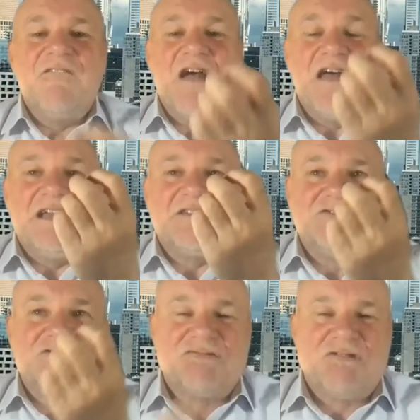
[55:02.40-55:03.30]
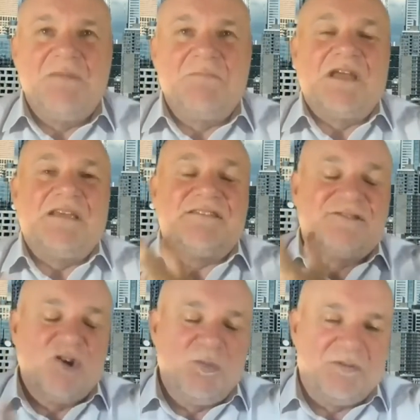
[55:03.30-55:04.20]
an extremely
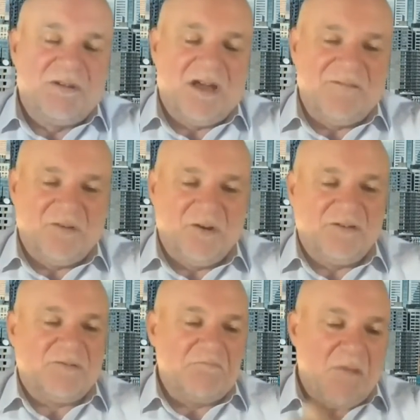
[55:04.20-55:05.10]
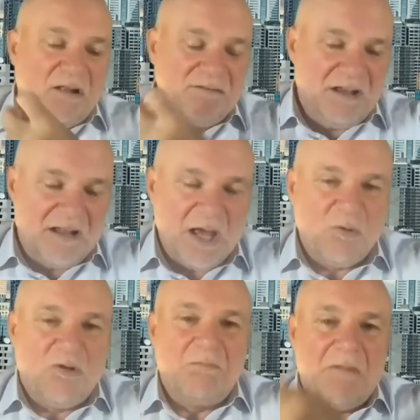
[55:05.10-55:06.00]
super diverse,
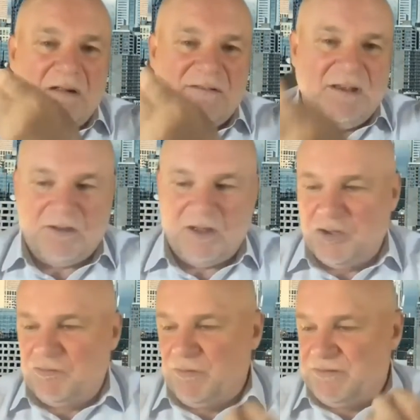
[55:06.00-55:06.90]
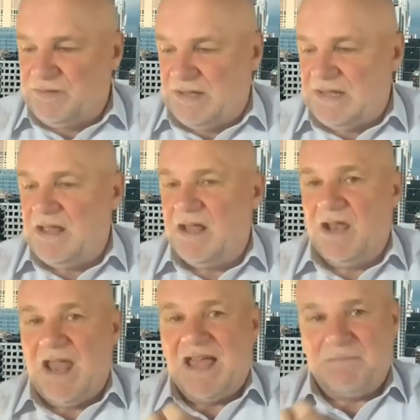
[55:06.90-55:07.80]
multilingual, multicultural city
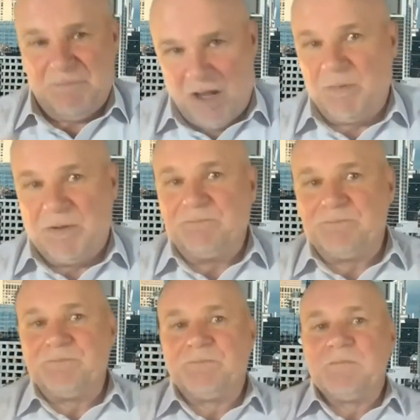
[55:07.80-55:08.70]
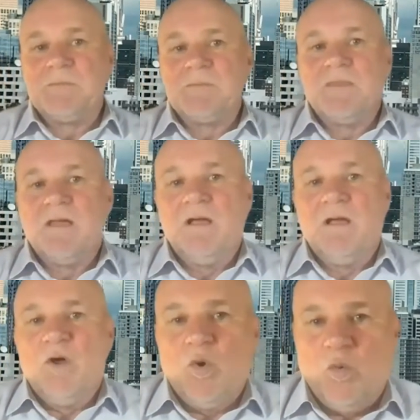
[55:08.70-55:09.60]
like Melbourne,
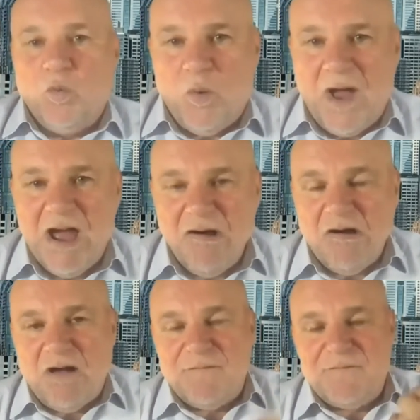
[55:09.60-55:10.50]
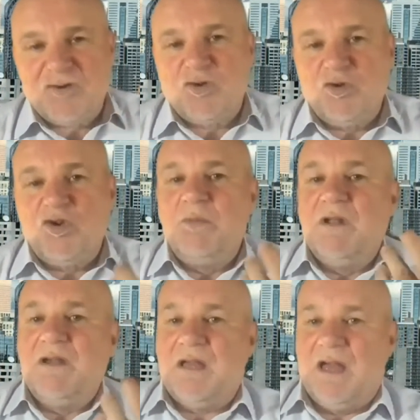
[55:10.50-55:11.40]
where official
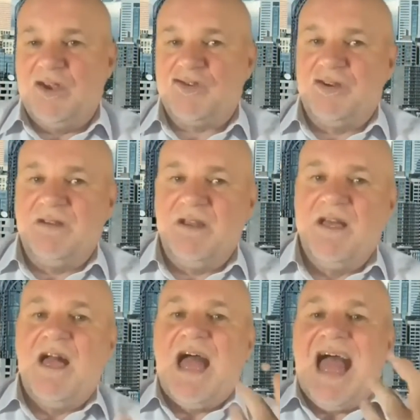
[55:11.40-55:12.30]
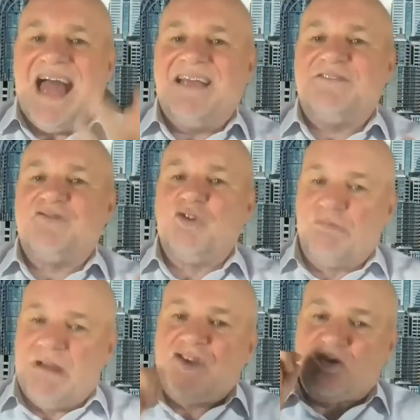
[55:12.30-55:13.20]
communication has to
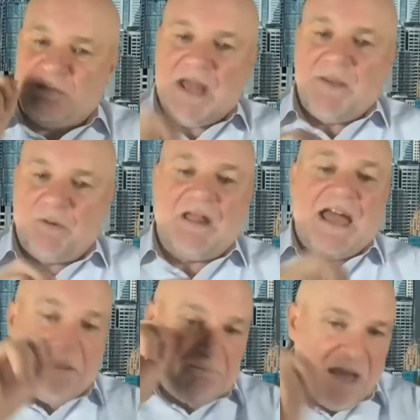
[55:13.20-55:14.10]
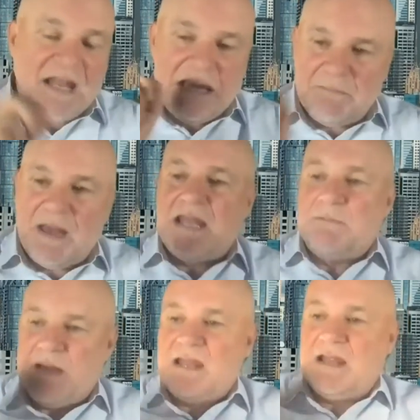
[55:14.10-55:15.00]
reach people in many, many,
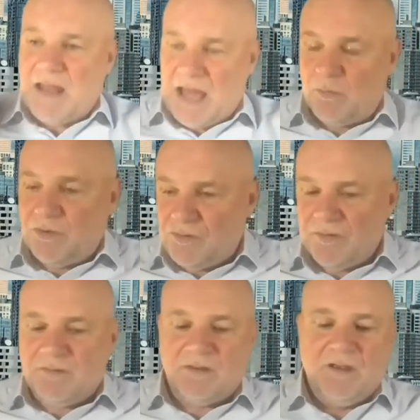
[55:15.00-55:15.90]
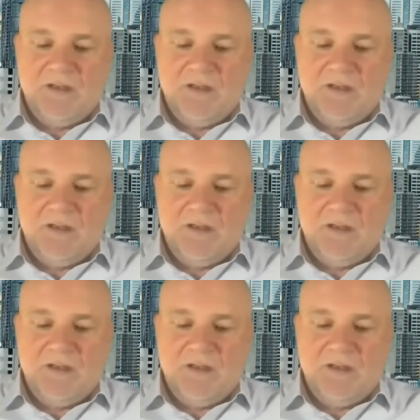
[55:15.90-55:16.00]
many languages.